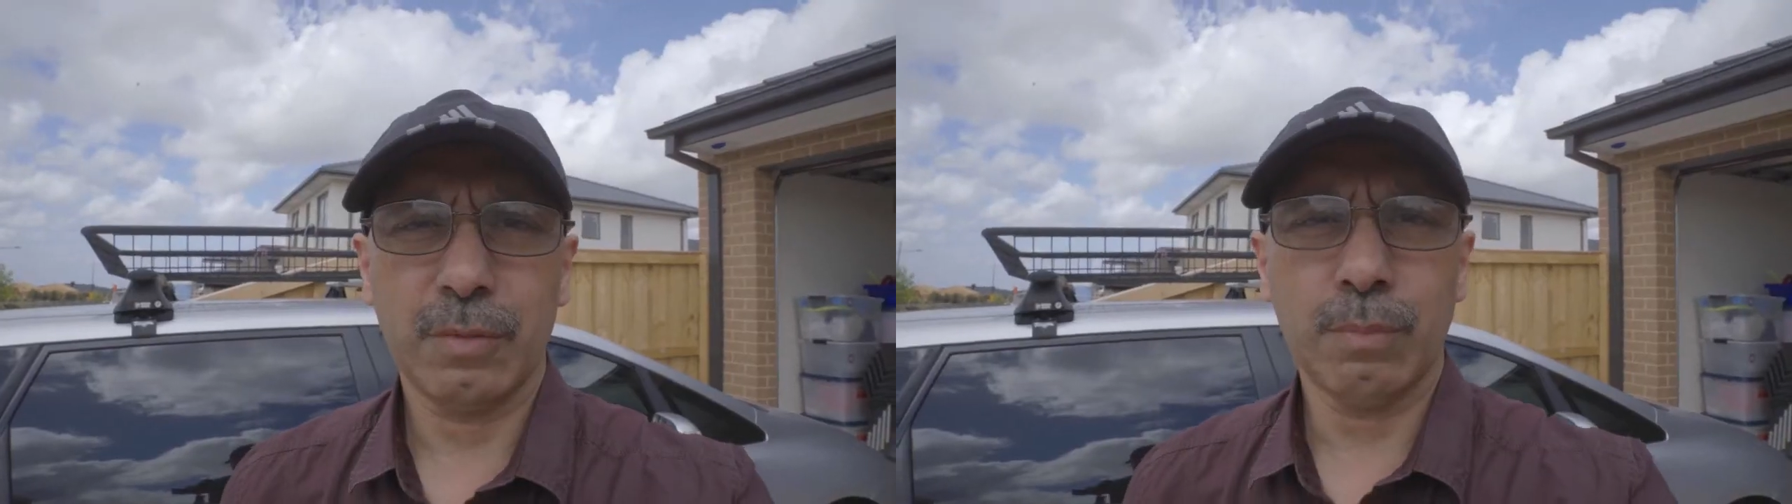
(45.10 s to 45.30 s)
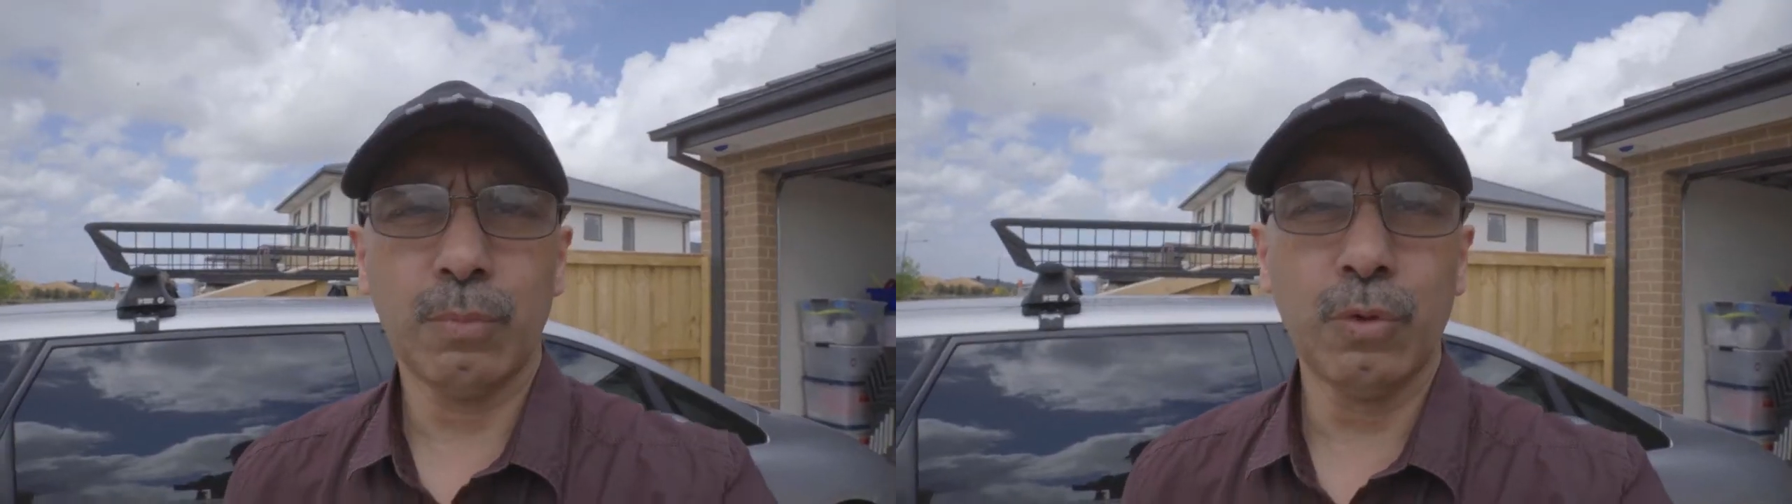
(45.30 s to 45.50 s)

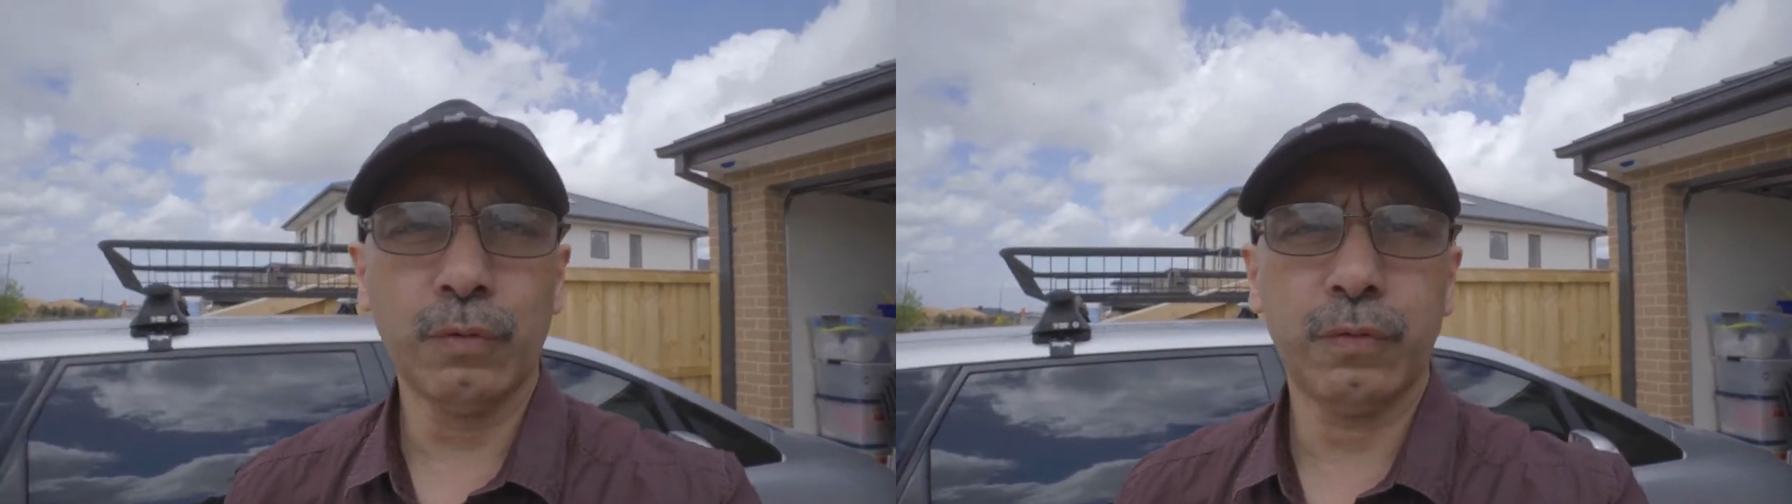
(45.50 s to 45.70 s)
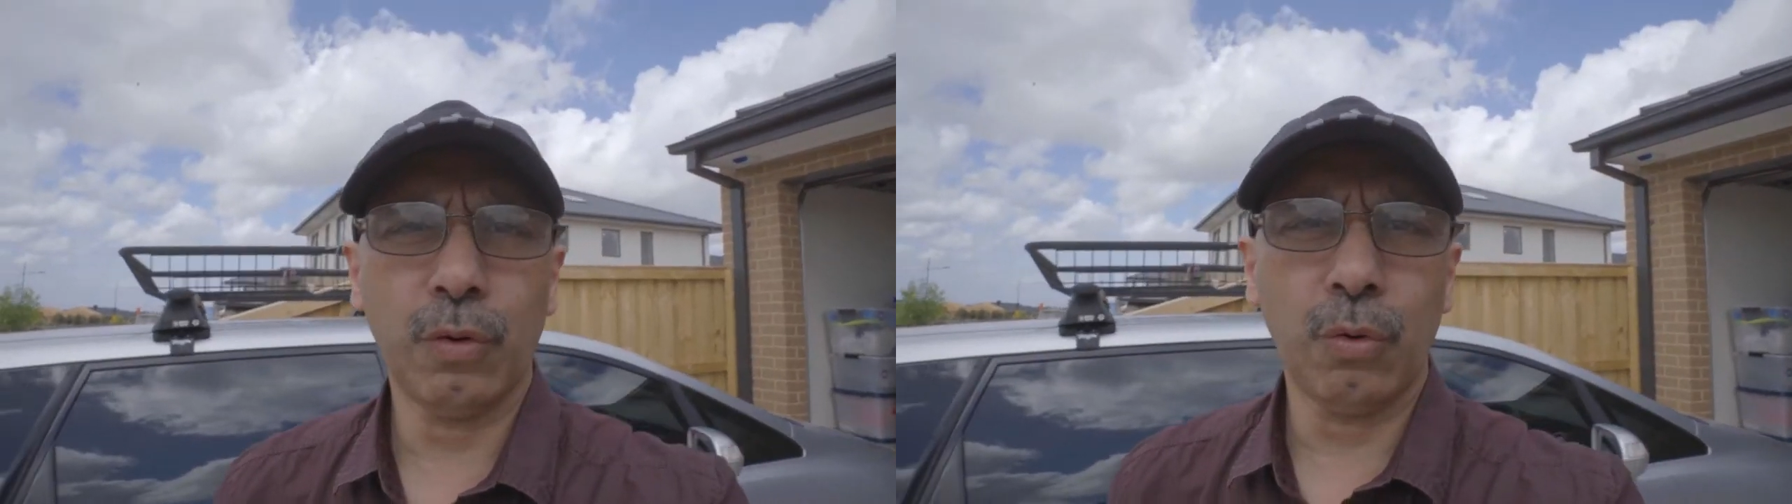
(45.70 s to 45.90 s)

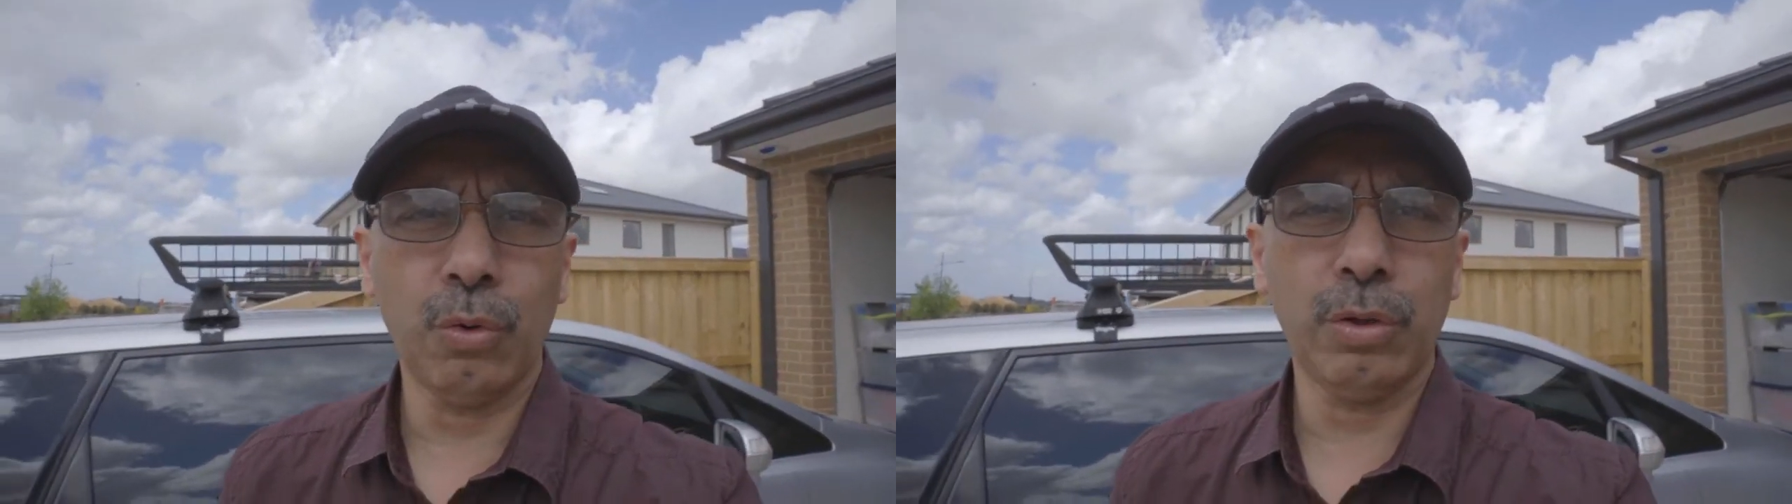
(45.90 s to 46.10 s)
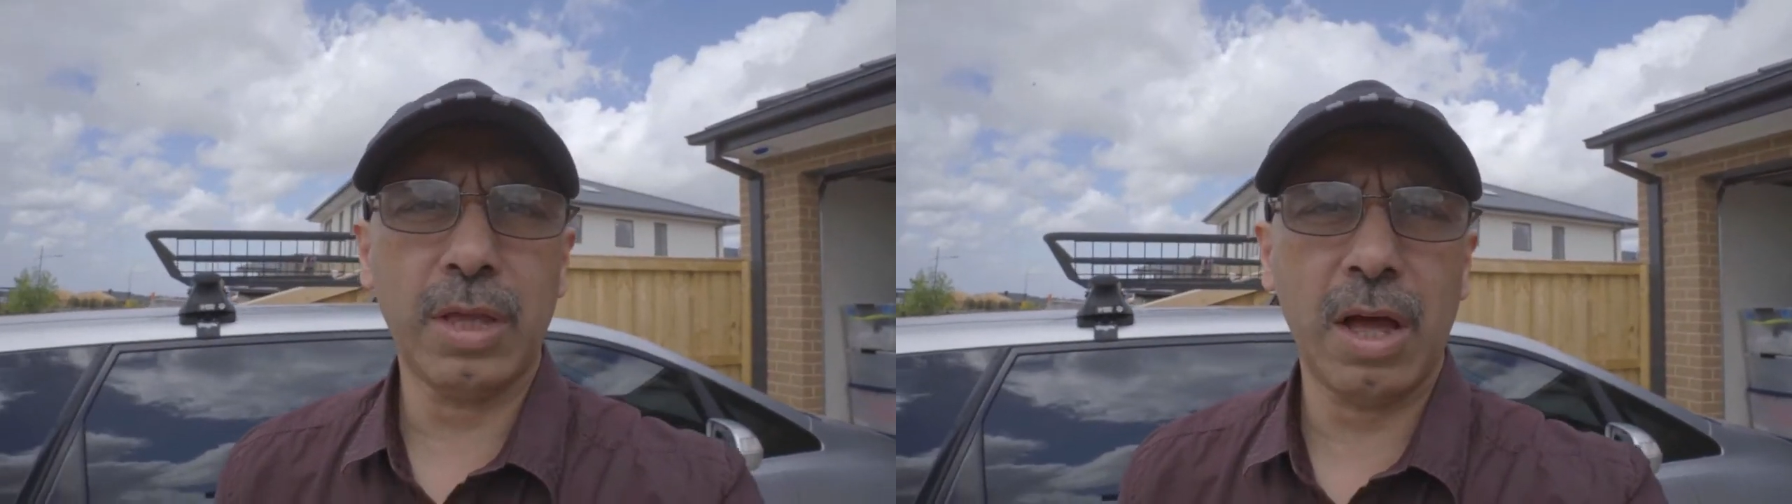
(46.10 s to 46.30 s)
move
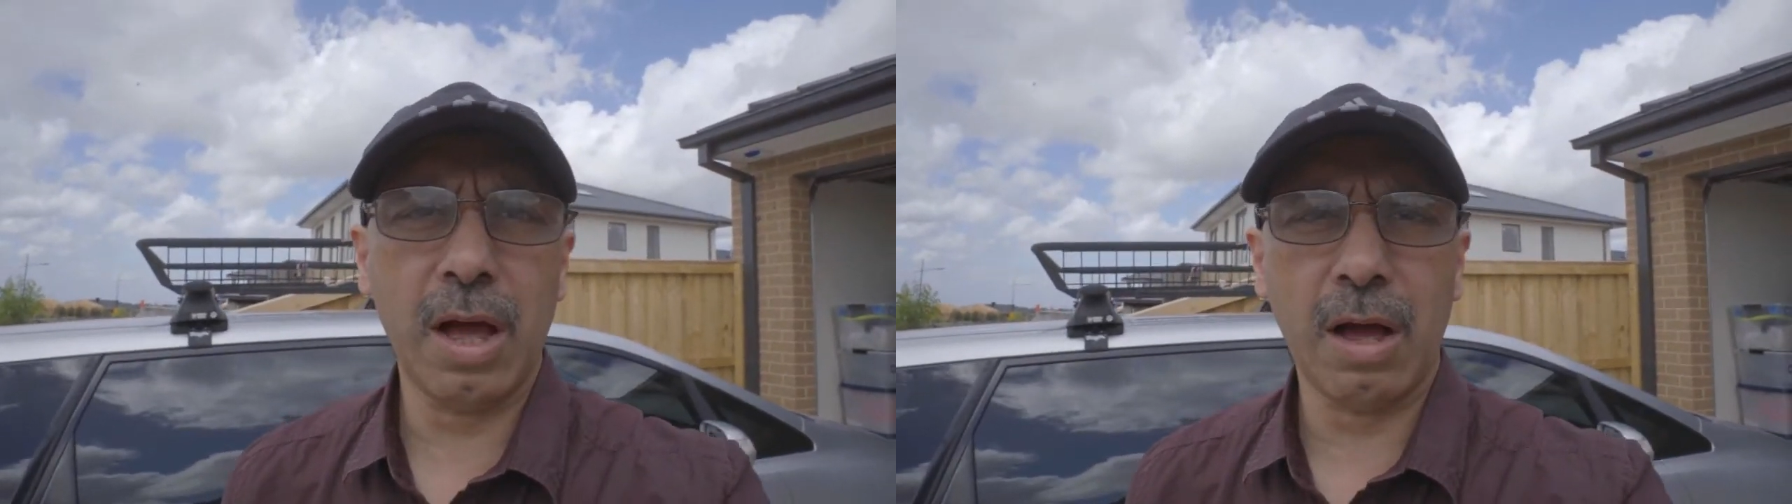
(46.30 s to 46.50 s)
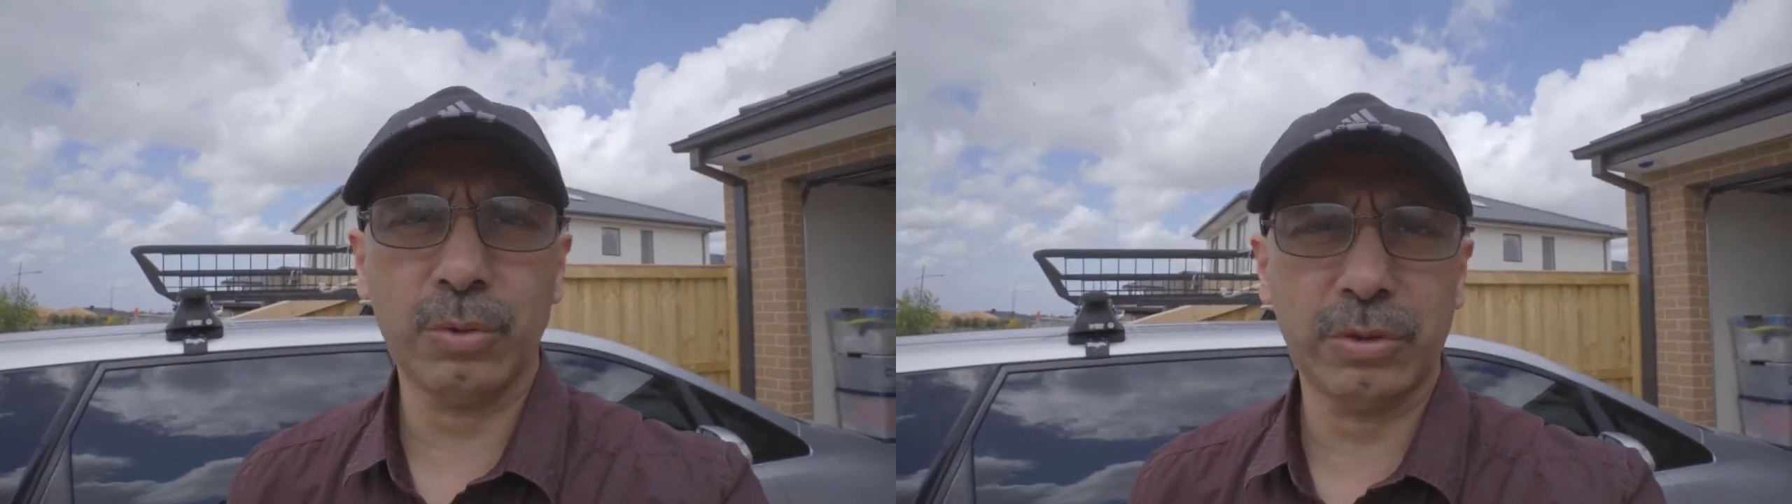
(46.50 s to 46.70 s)
all the
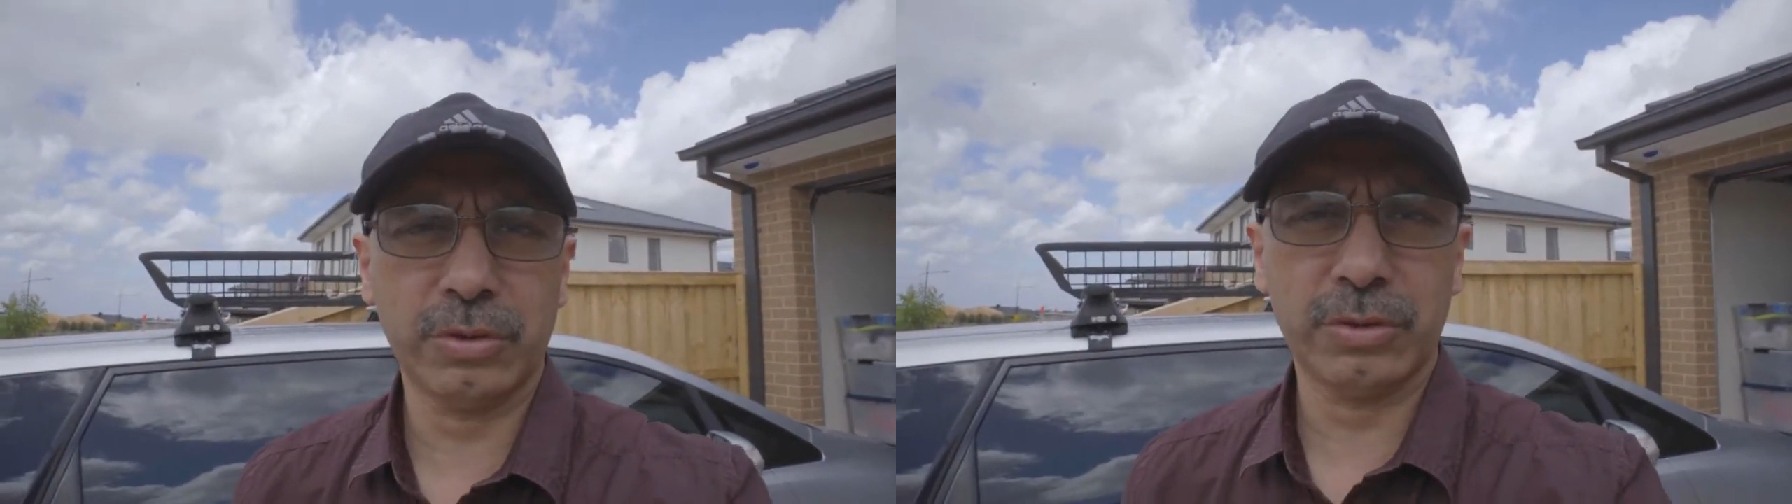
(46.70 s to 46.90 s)
house